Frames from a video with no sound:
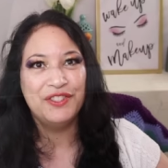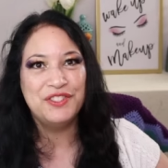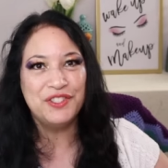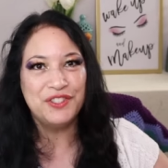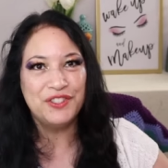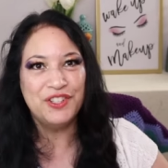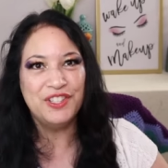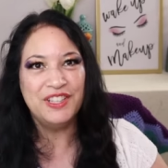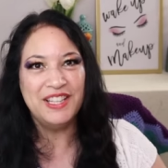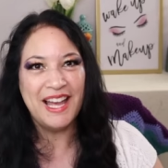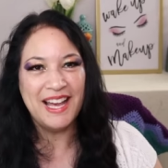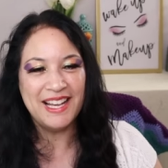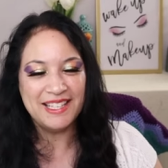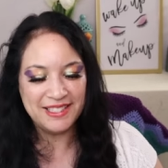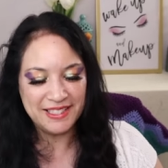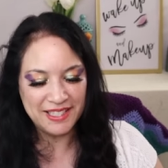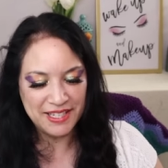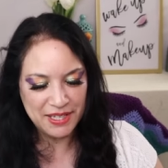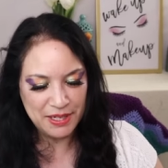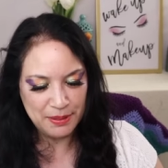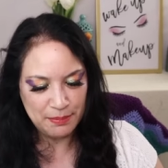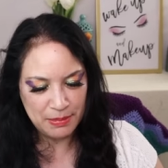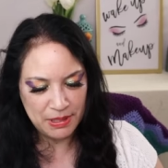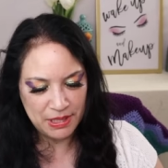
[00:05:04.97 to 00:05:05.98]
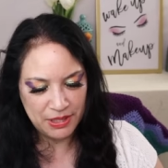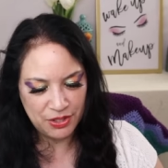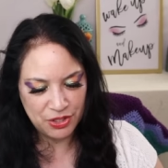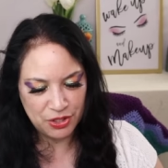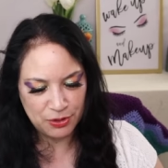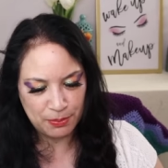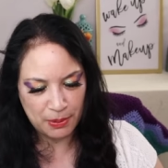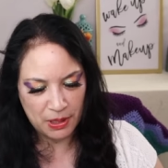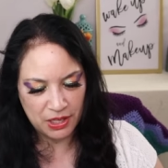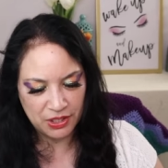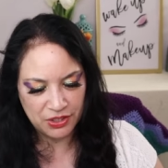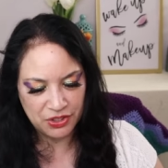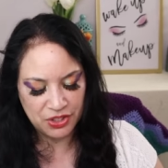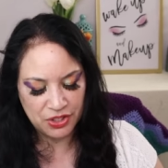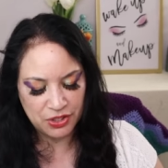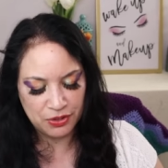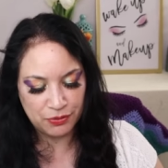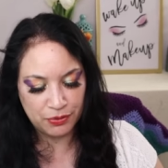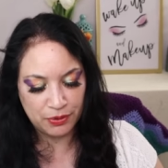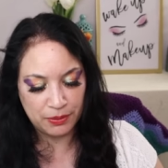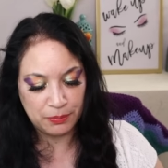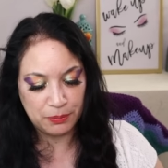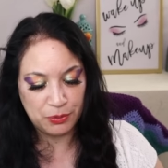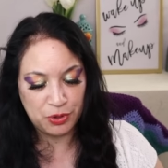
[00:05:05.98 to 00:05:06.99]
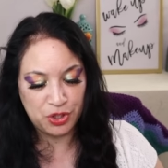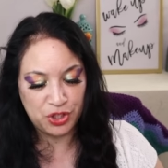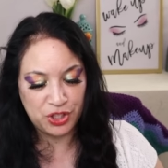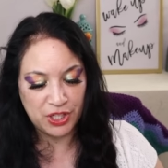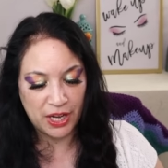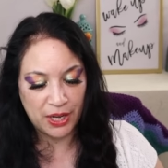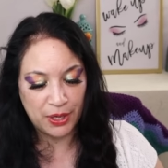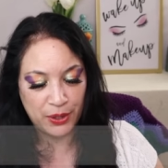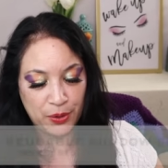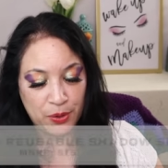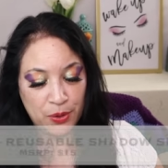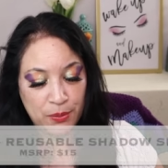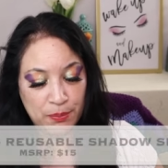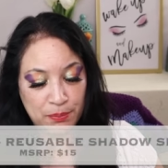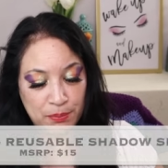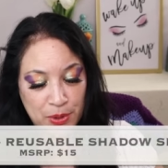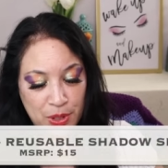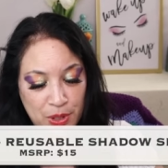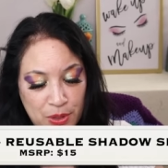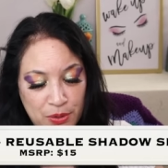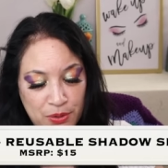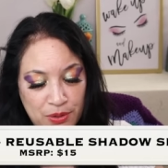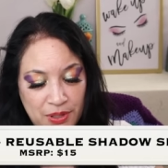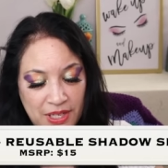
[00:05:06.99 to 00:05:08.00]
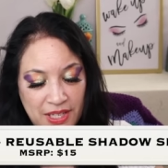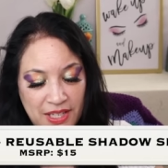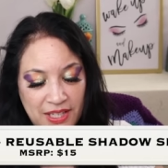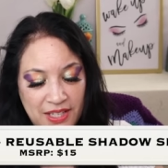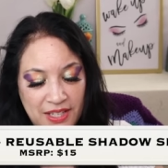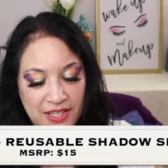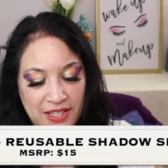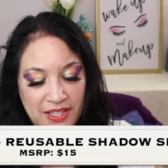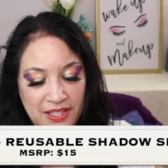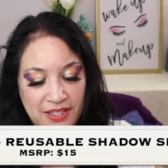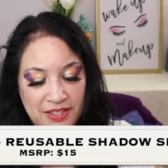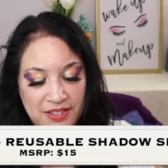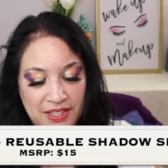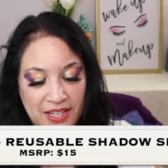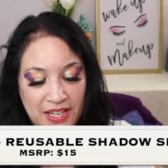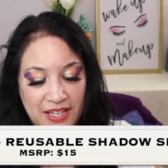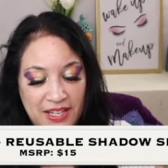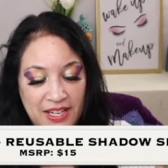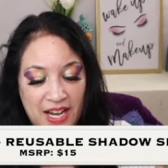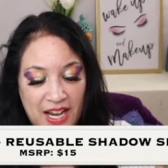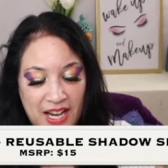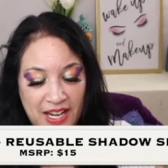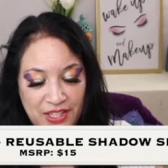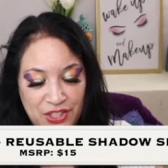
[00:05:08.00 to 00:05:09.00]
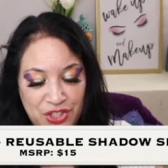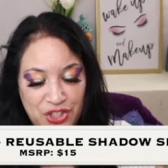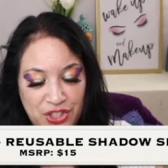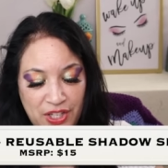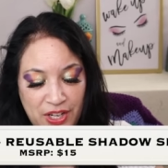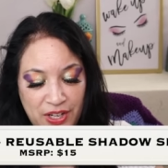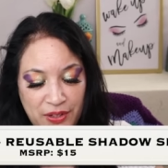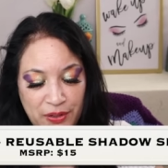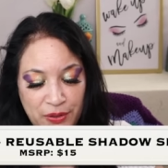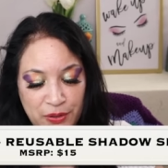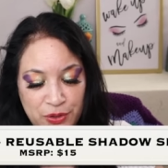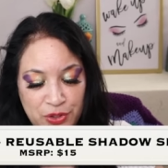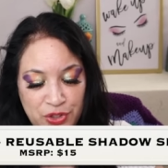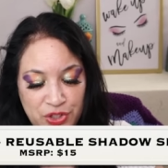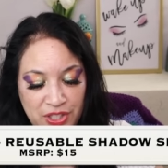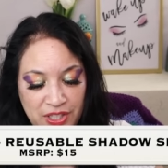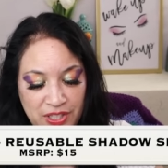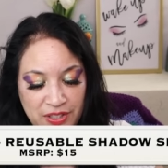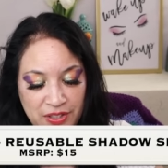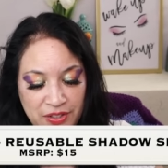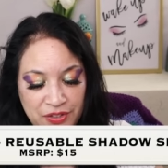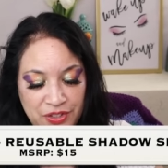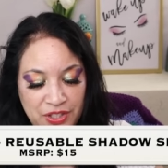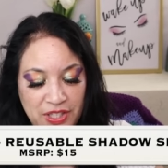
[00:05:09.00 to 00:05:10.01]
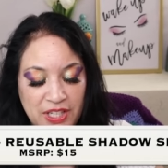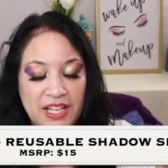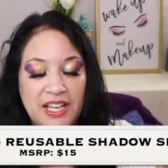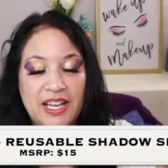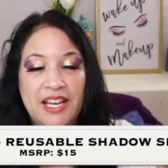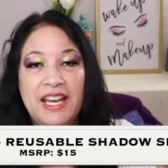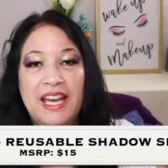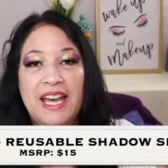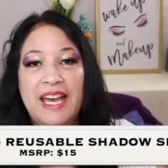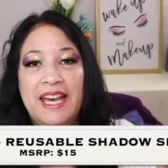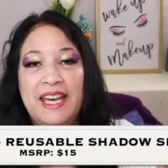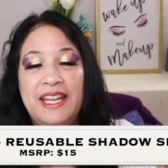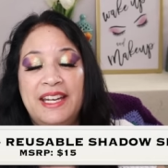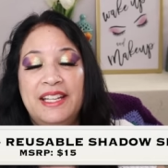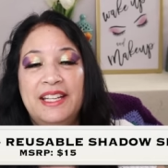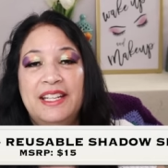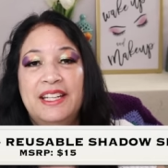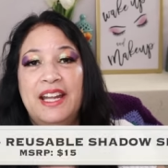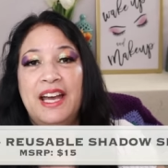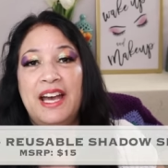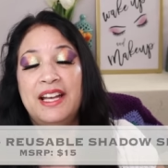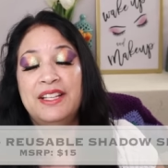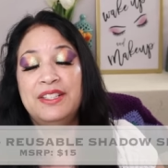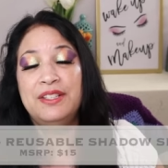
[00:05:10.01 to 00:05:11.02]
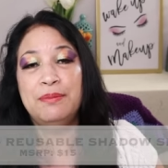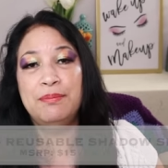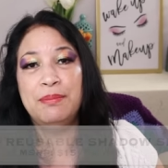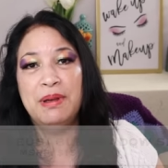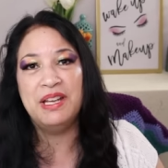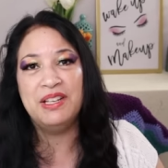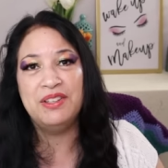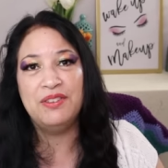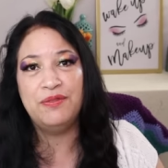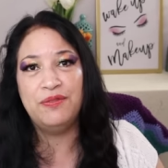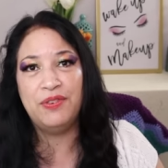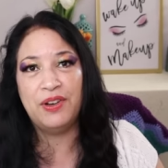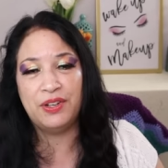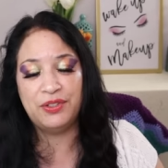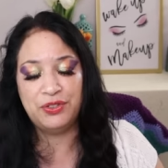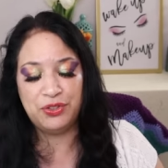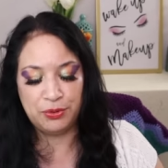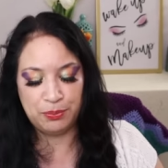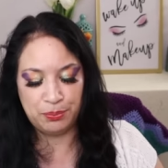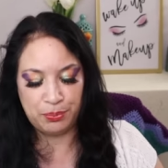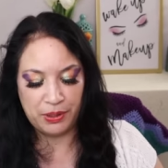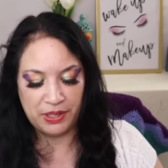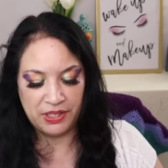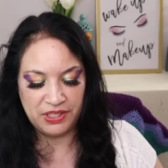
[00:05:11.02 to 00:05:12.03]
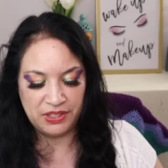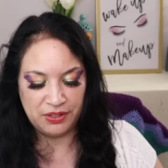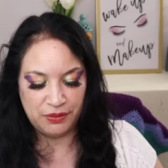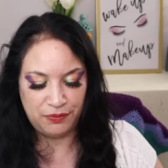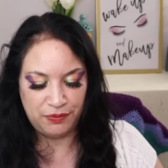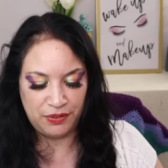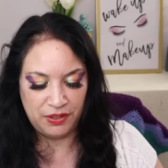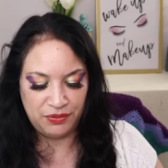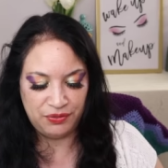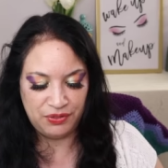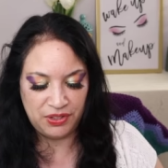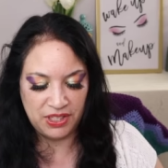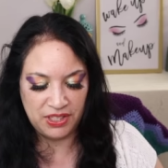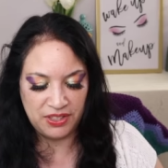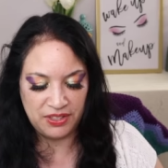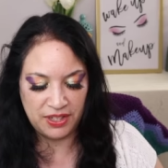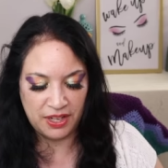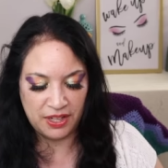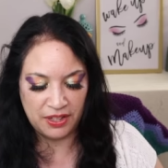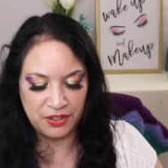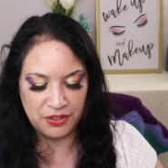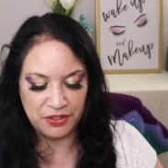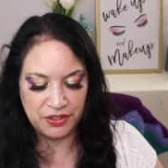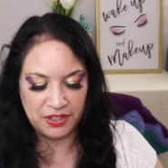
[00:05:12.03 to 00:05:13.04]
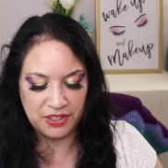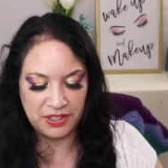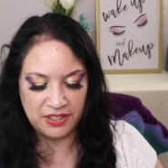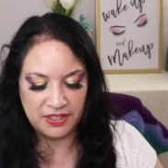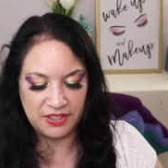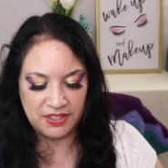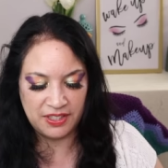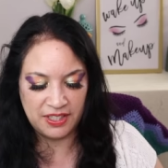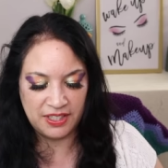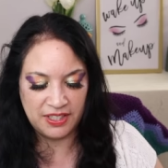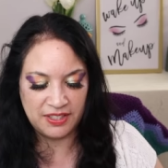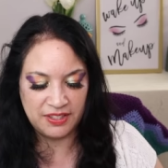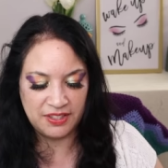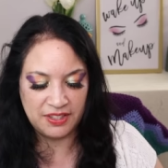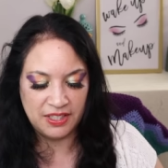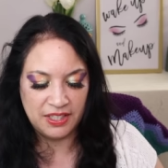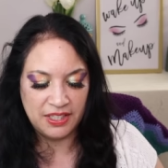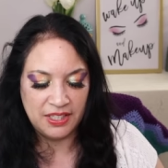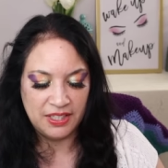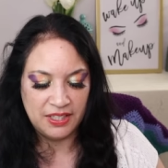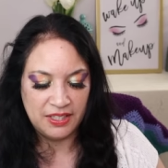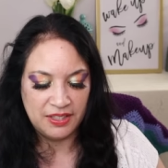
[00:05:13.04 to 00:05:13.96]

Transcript: So the last item in this box is from Shadowmoon and it is an eyeshadow shield and it has a manufacturer price of $15 and it says